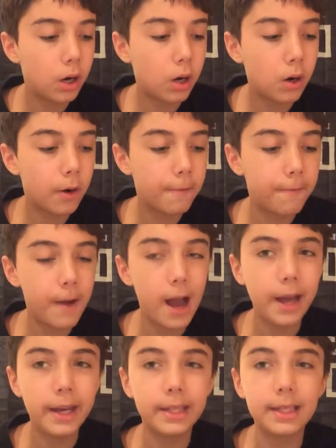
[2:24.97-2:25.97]
a
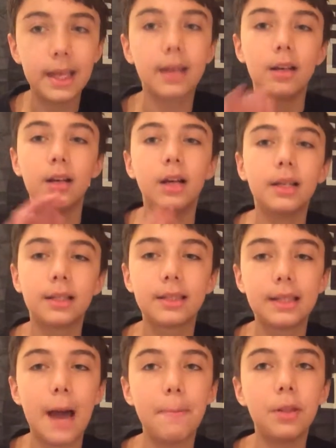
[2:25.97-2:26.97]
fine, it's like a
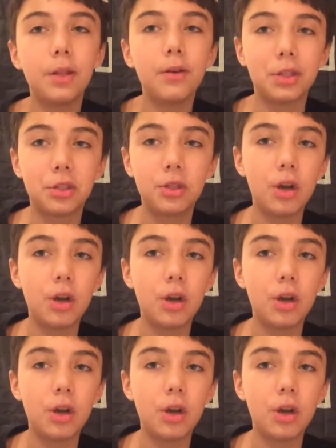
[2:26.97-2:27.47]
slap in the wrist.